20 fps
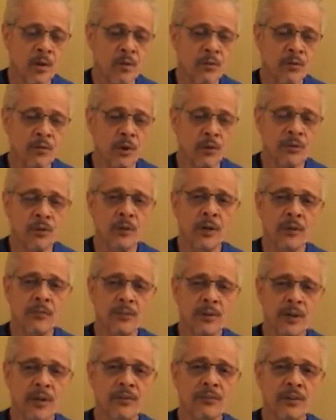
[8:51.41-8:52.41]
So
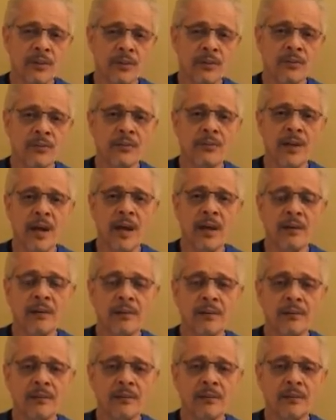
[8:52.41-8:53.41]
USA is here to stay,
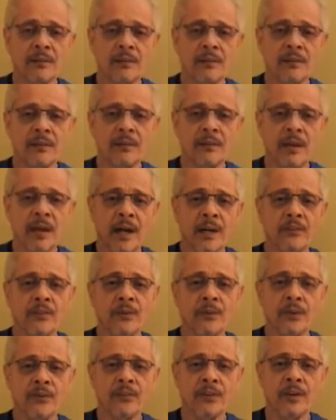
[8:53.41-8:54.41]
and
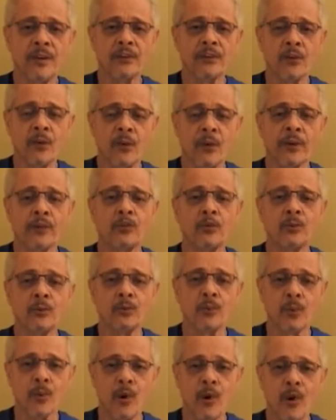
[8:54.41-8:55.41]
USA is going to
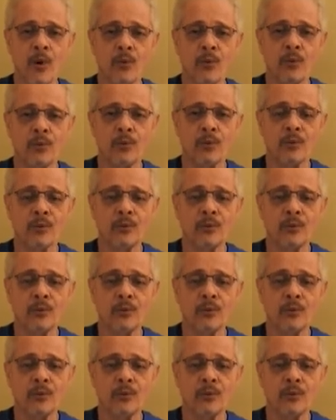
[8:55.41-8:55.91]
grow.